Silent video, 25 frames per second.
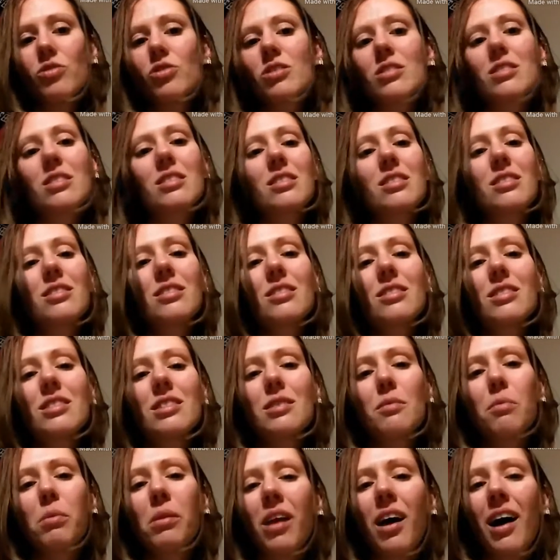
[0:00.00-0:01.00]
Just
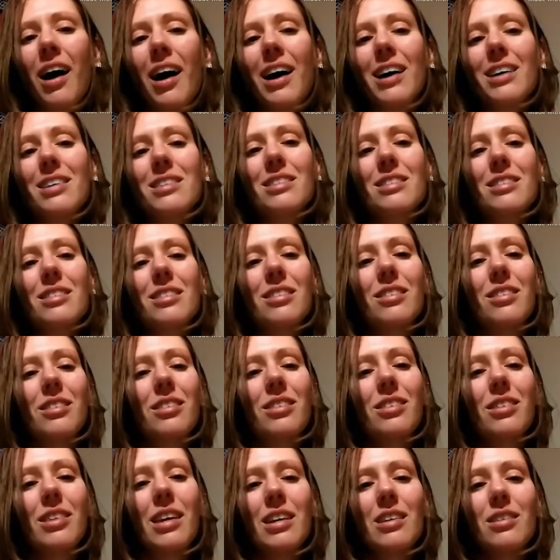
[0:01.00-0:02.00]
supplies
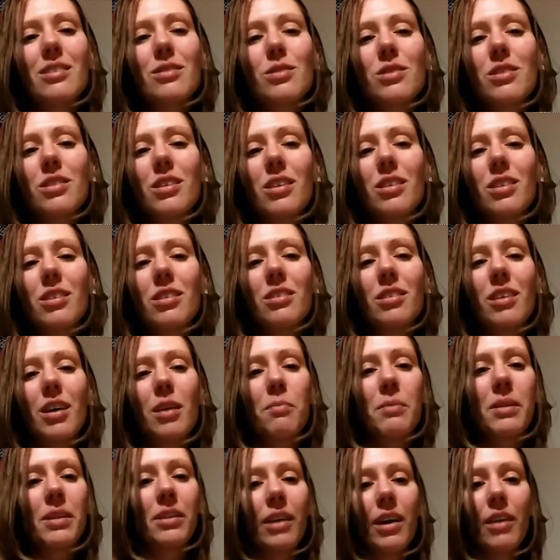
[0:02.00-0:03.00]
and things that
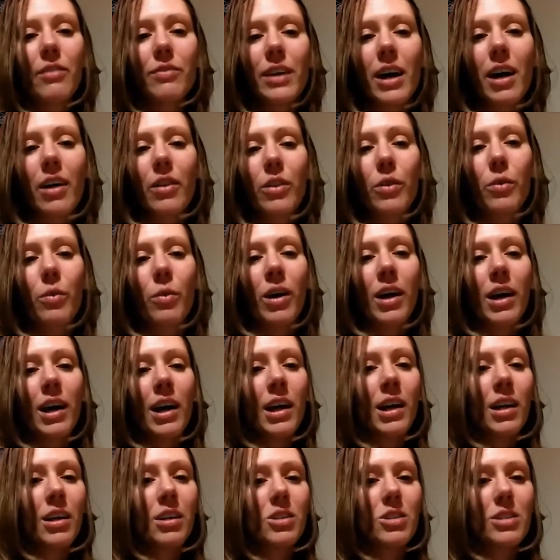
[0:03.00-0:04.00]
had been left out in the
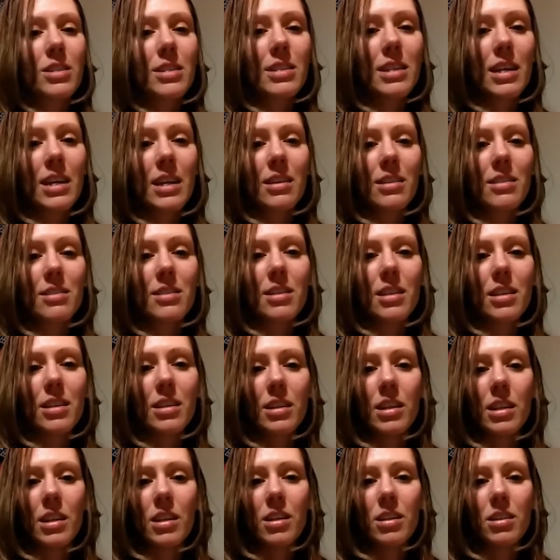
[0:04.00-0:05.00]
rain, and just things that
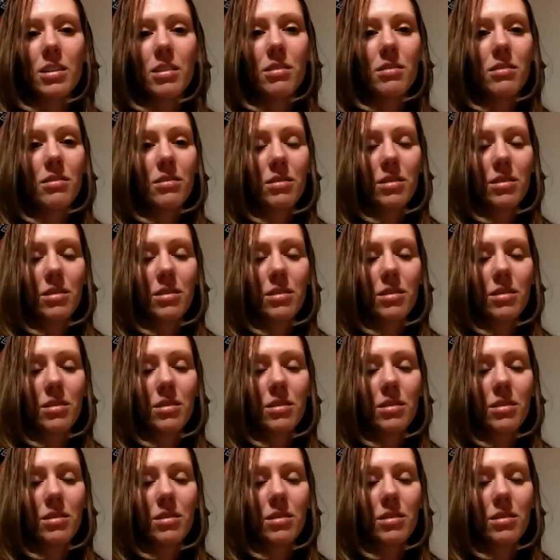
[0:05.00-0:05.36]
needed